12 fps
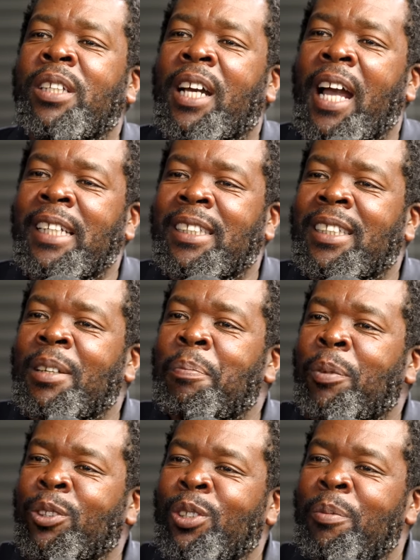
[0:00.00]
guys at the
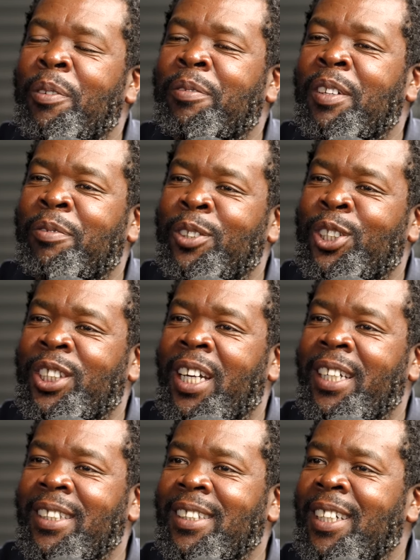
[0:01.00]
bottom of the food
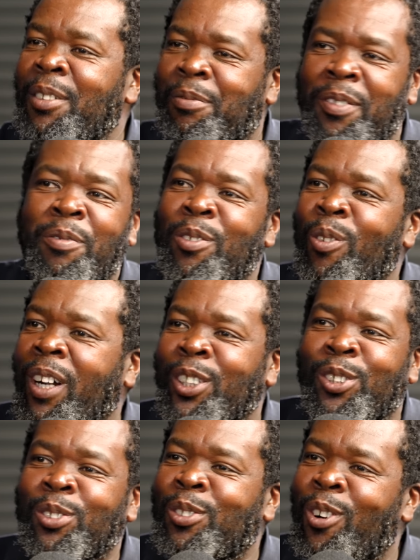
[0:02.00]
chain, if you
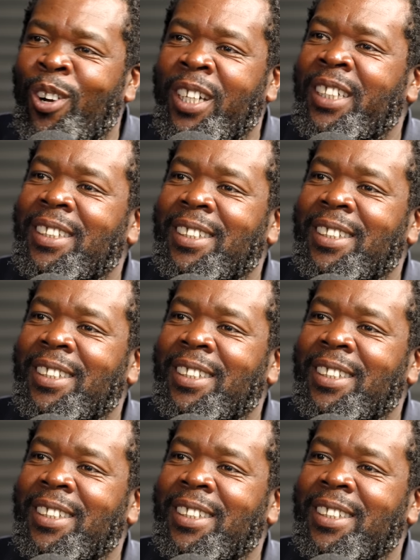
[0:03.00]
want to call it.